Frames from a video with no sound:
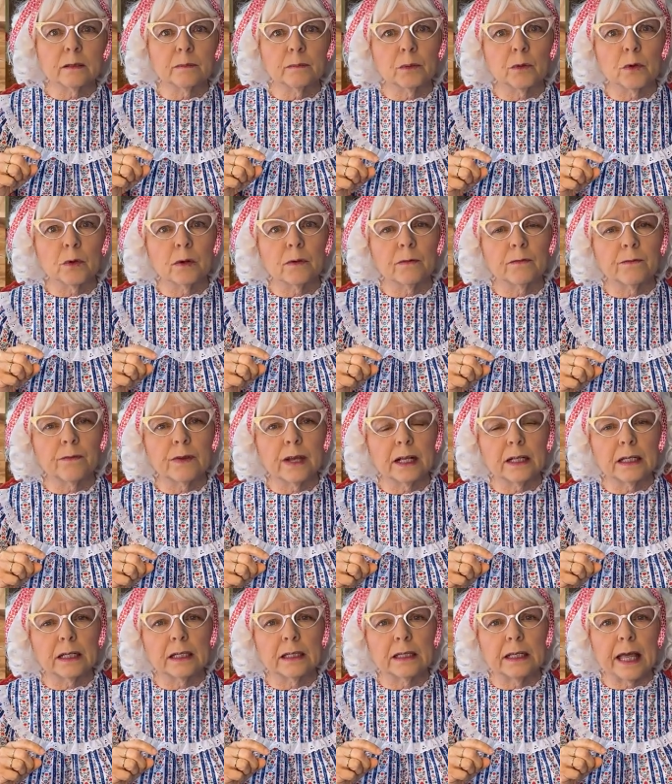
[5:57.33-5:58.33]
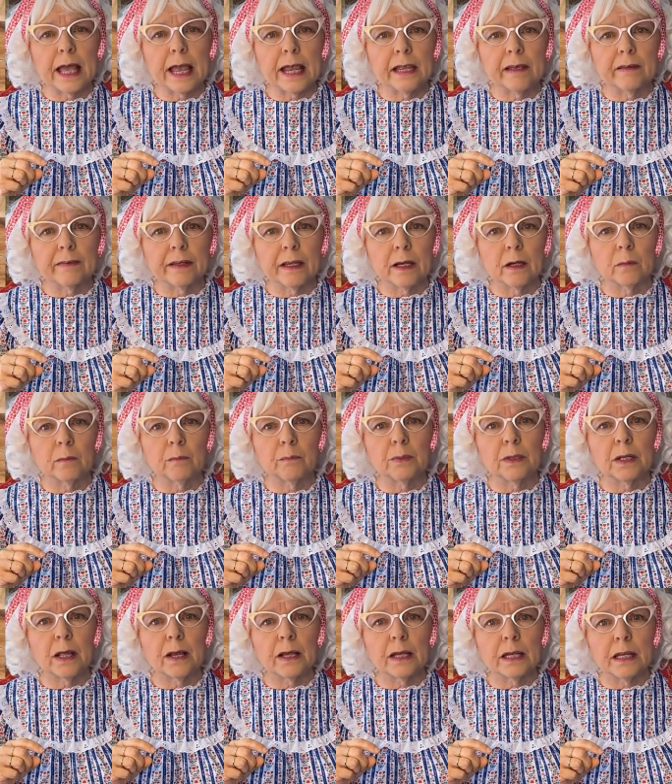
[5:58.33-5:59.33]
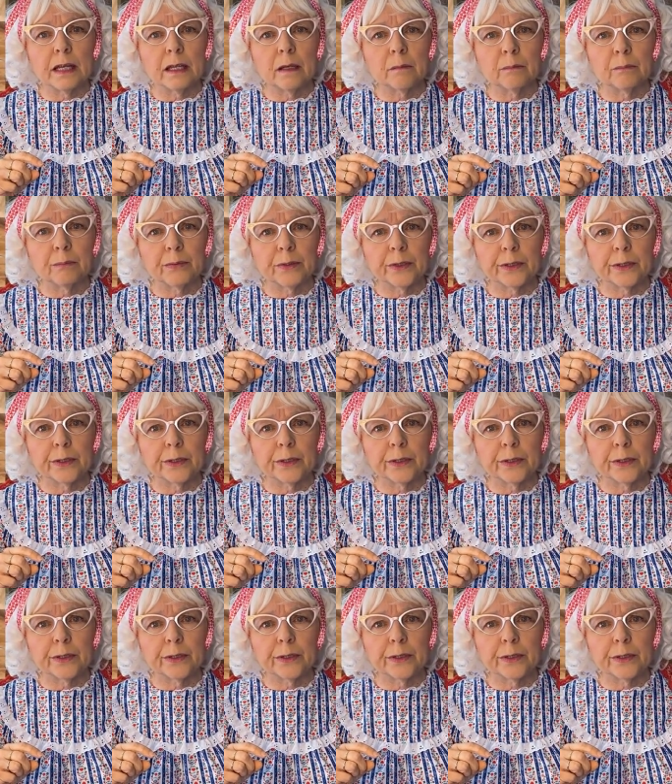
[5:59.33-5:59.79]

this poor fellow laying there bloody and